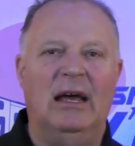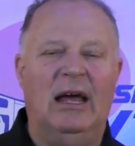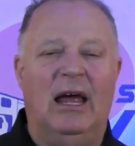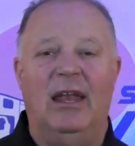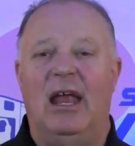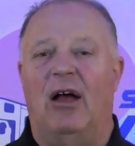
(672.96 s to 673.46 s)

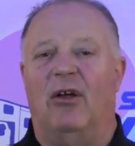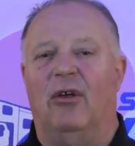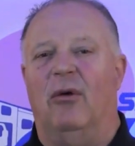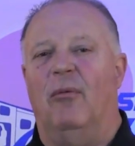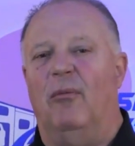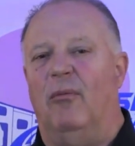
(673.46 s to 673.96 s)
Now,
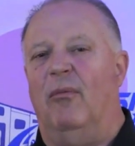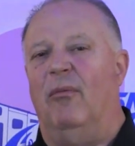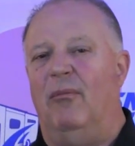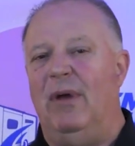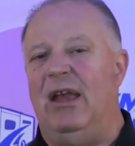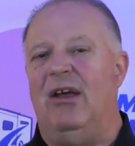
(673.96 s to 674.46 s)

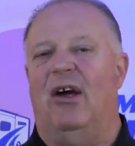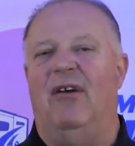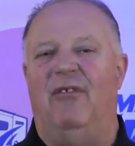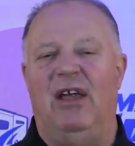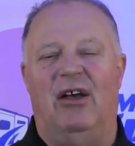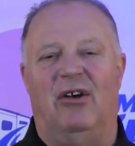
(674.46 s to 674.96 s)
many
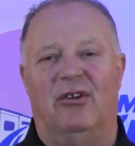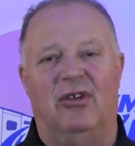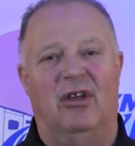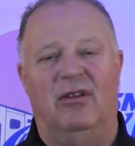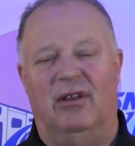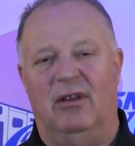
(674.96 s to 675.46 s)
RVers,
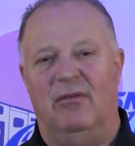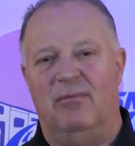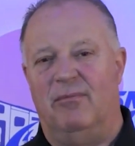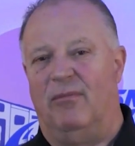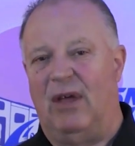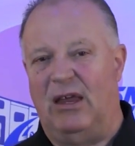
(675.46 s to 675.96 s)

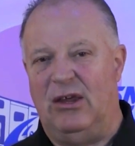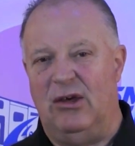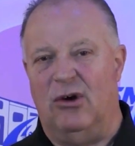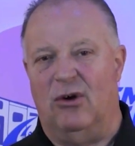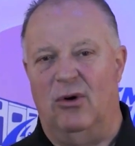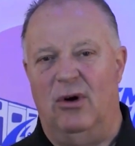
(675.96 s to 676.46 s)
like
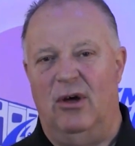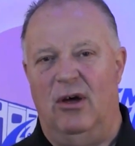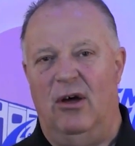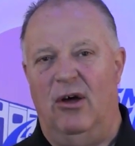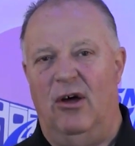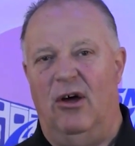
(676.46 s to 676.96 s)
you,
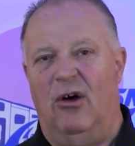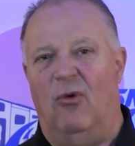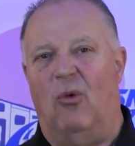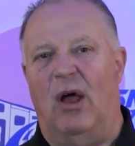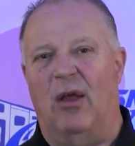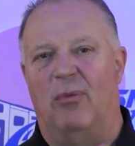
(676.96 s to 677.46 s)

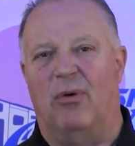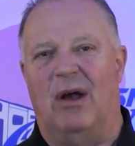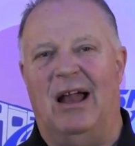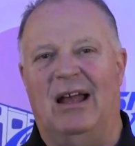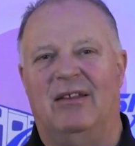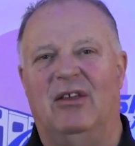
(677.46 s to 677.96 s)
want a
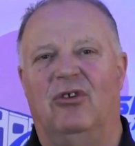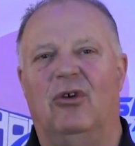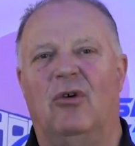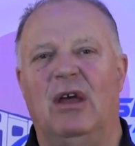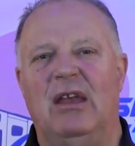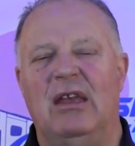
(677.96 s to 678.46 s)
product that's
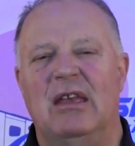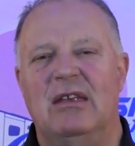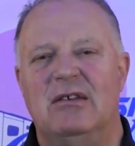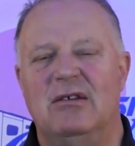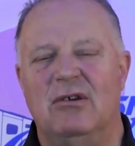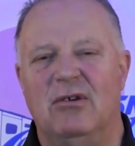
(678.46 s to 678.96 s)

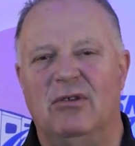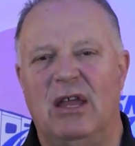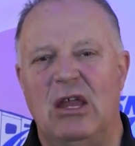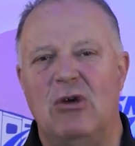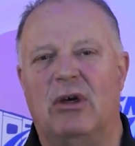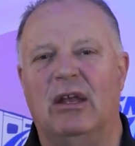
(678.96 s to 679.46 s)
that
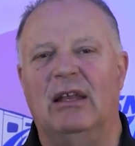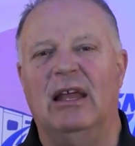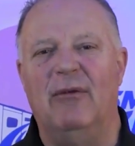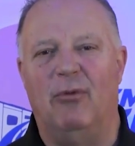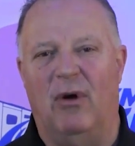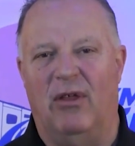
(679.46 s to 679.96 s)
you can
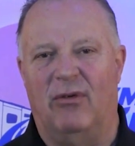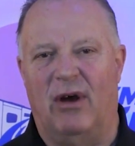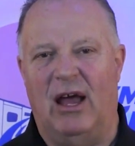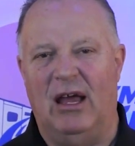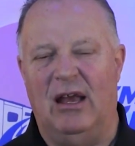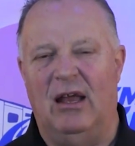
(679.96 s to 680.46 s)
live with,
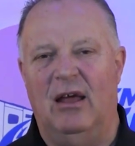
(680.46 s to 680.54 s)
right?